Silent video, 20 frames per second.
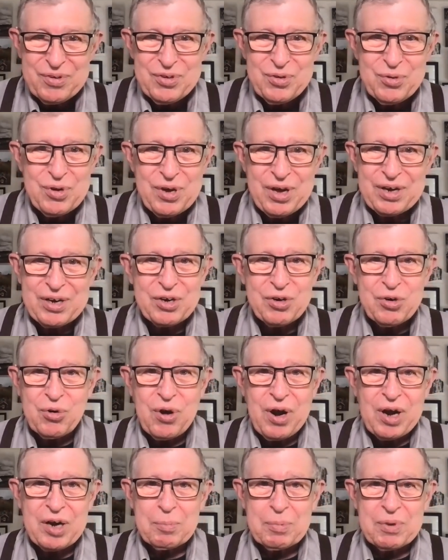you get
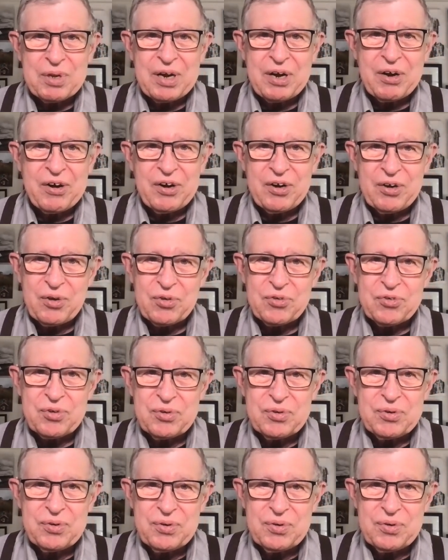incredible aerials.